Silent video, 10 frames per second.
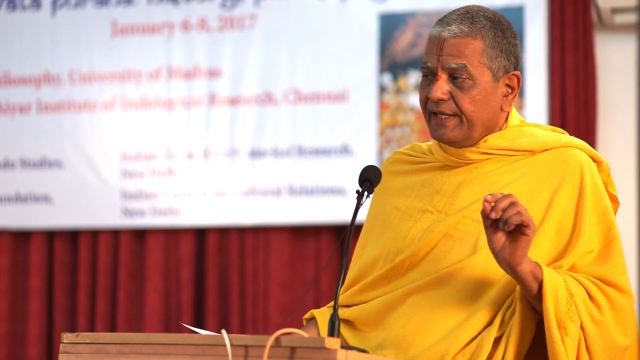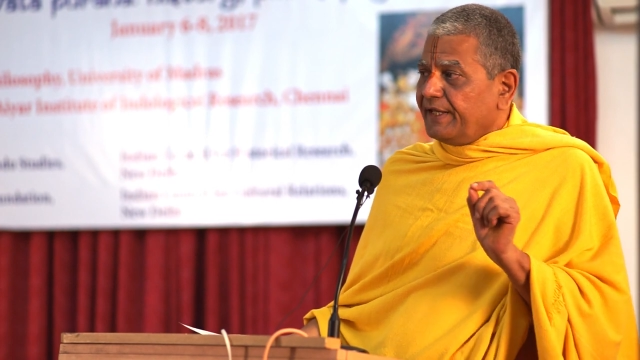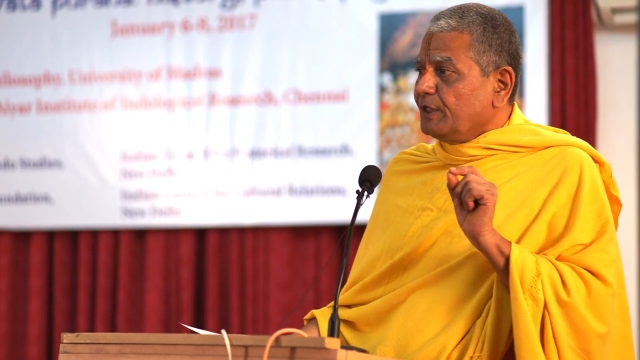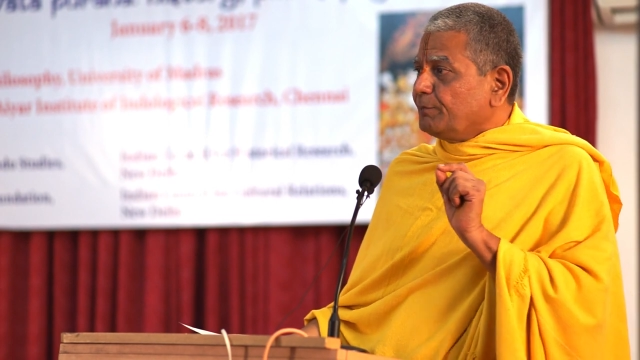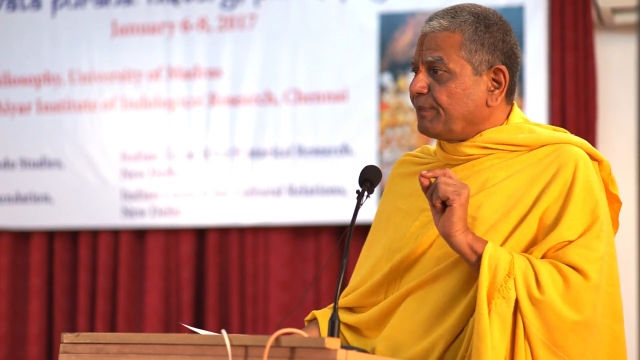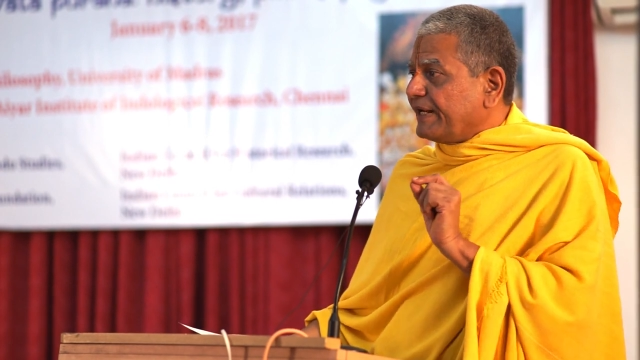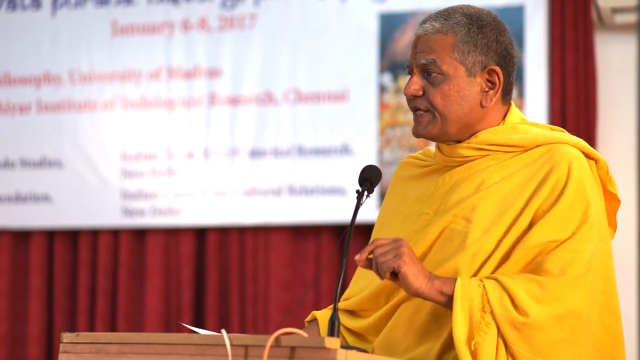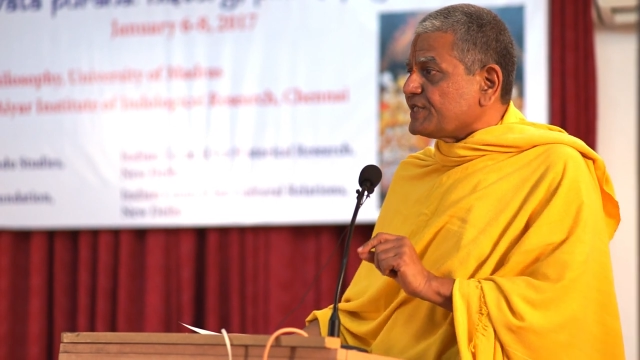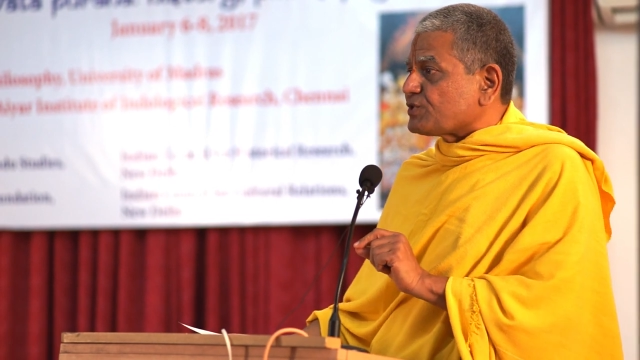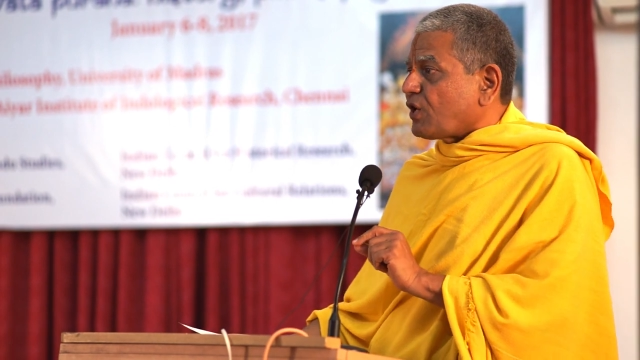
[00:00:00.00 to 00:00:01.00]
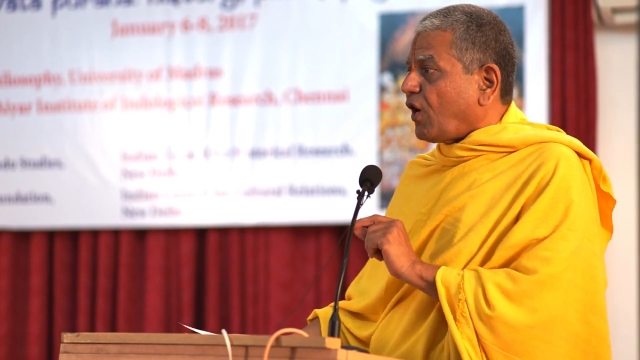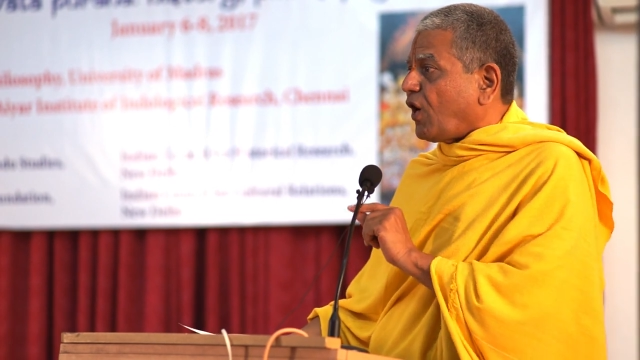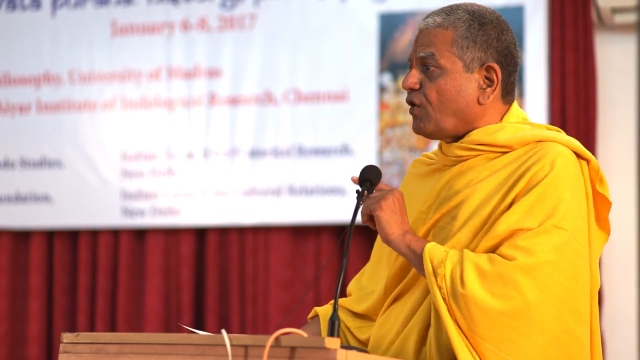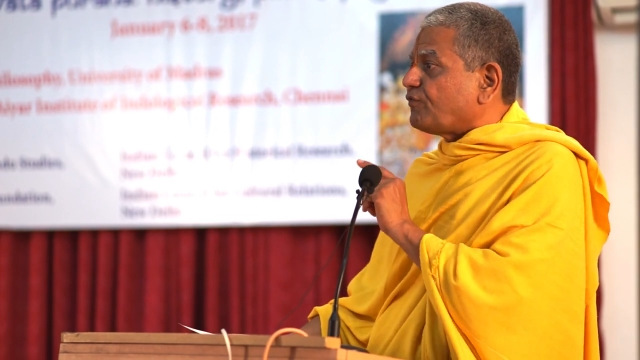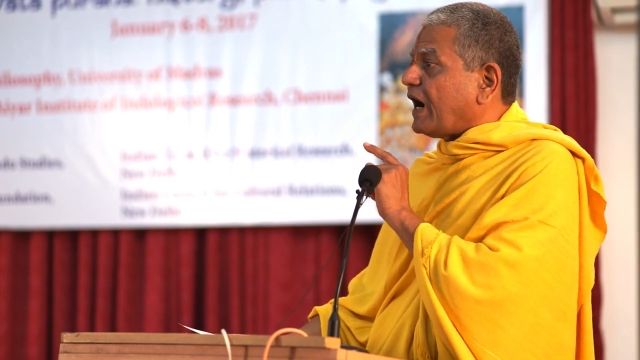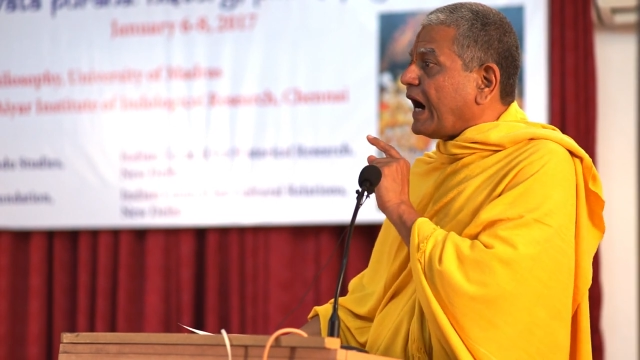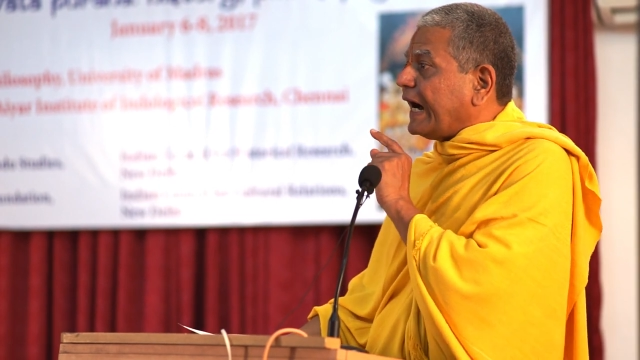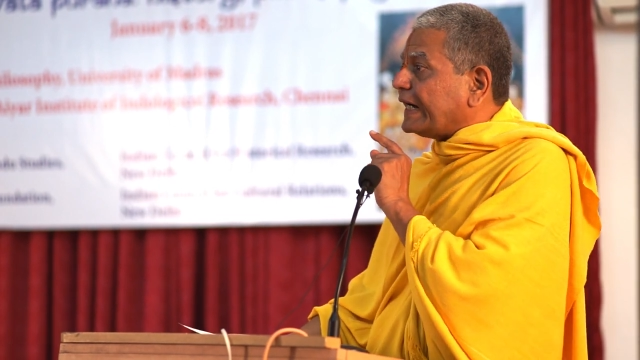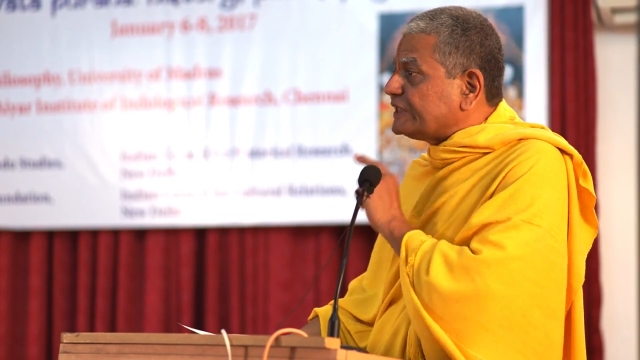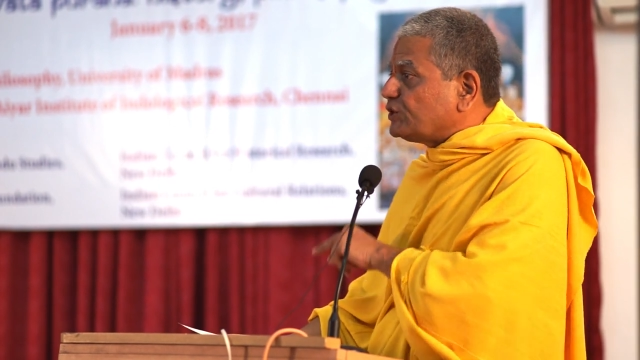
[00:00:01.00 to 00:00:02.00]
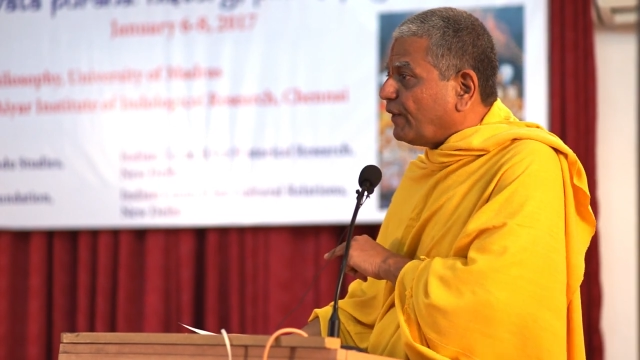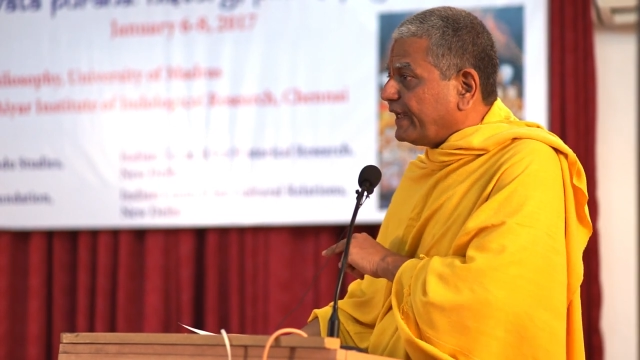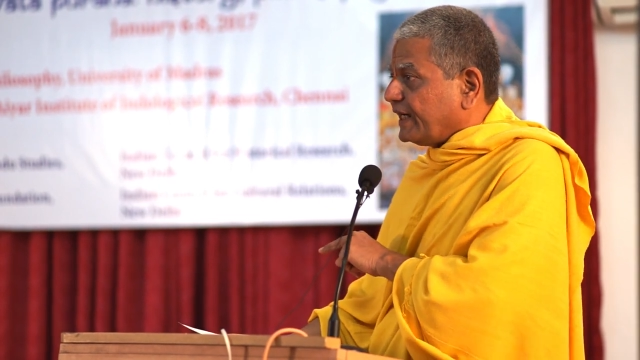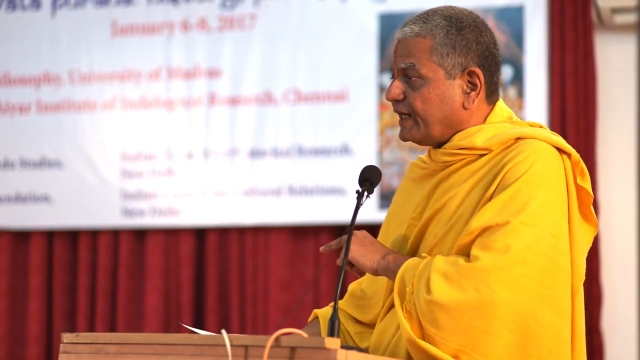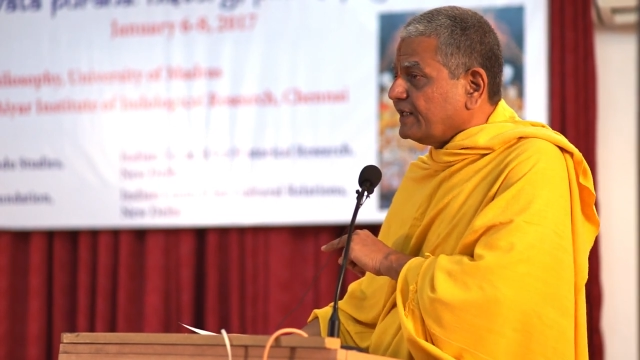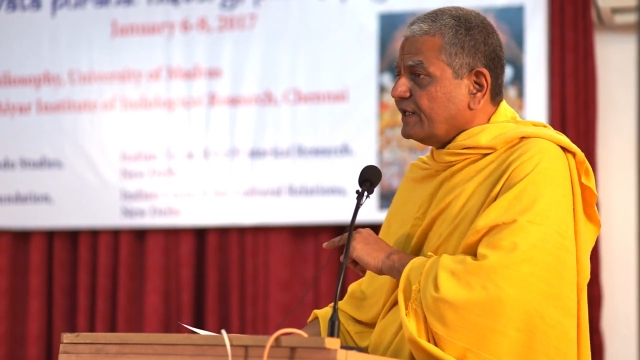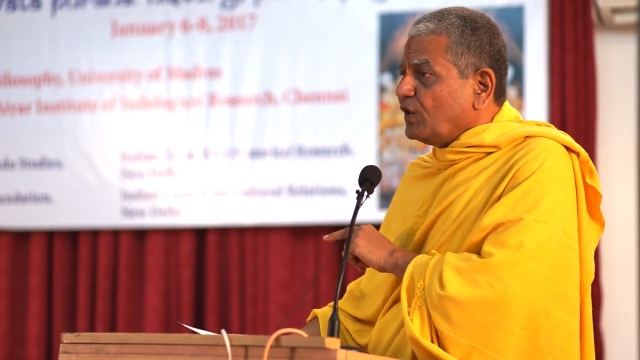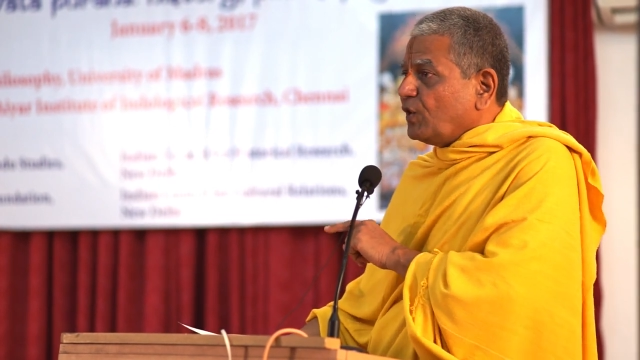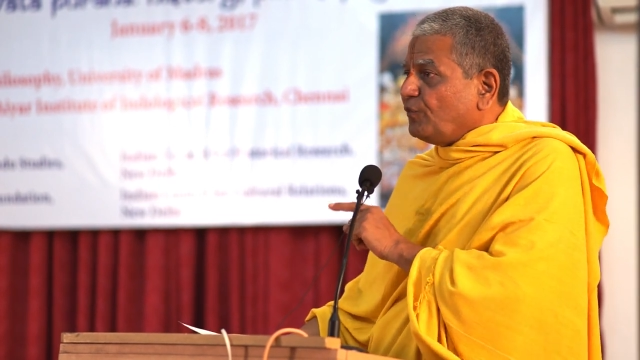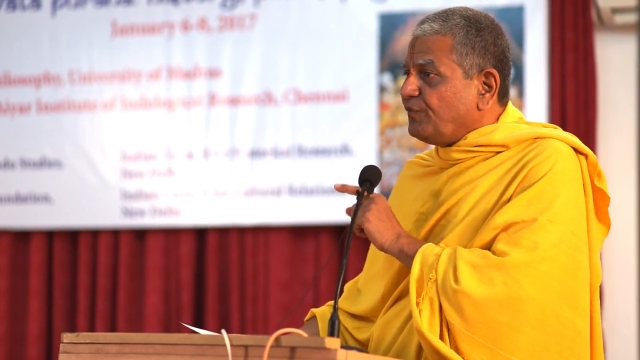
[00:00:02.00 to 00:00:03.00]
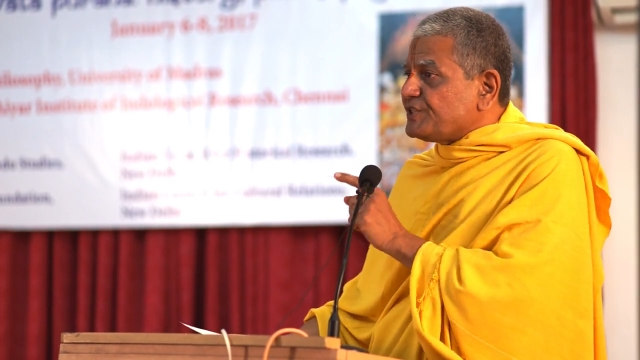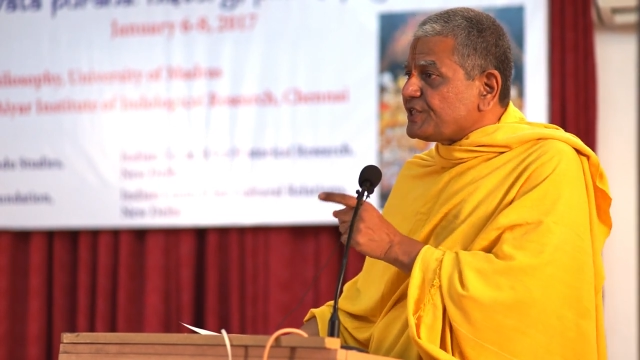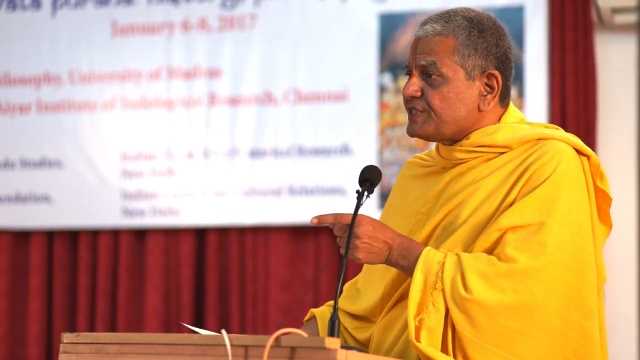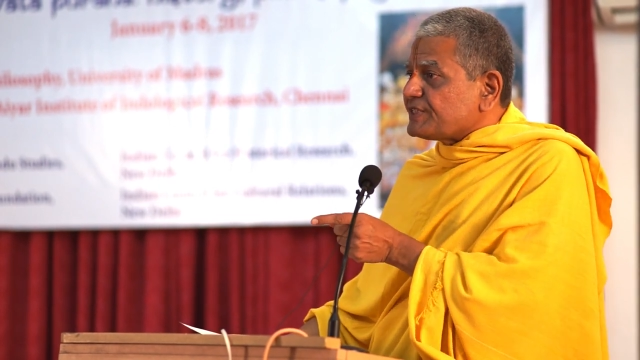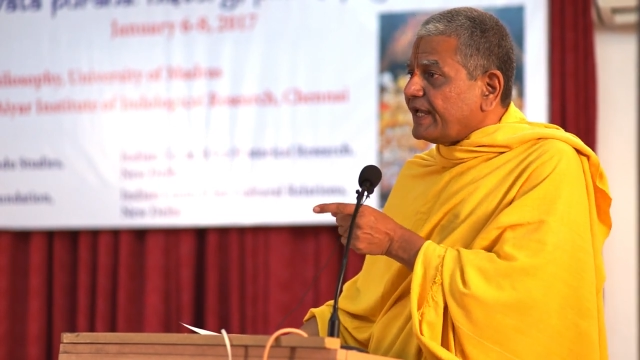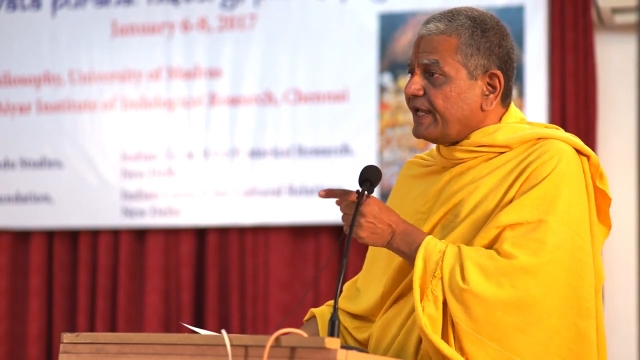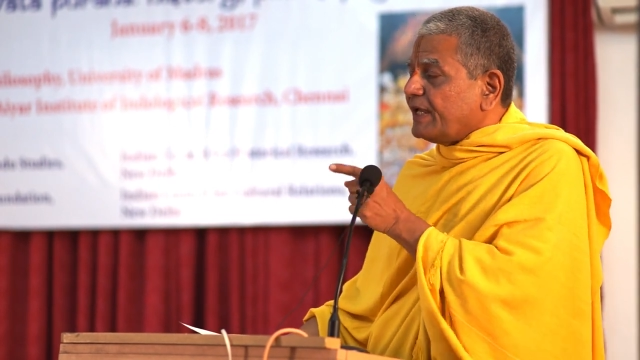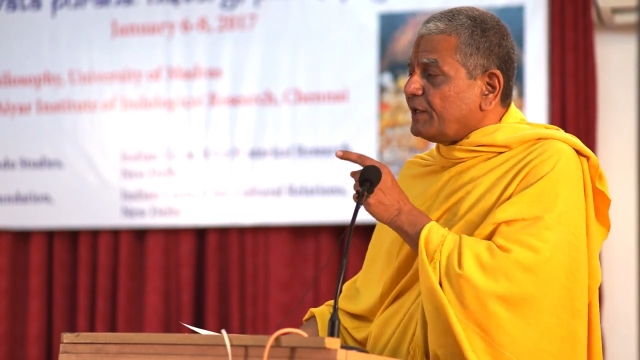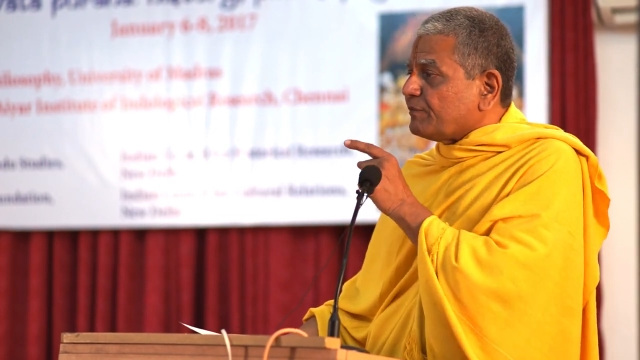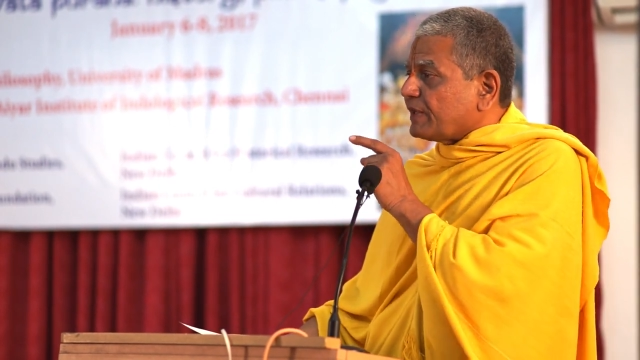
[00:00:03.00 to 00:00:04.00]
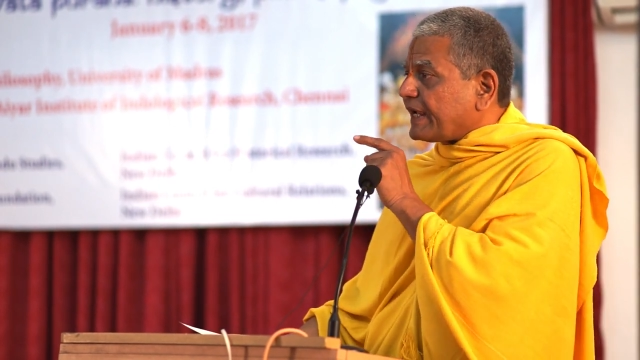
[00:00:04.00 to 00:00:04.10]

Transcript: in place of Advaya, which is a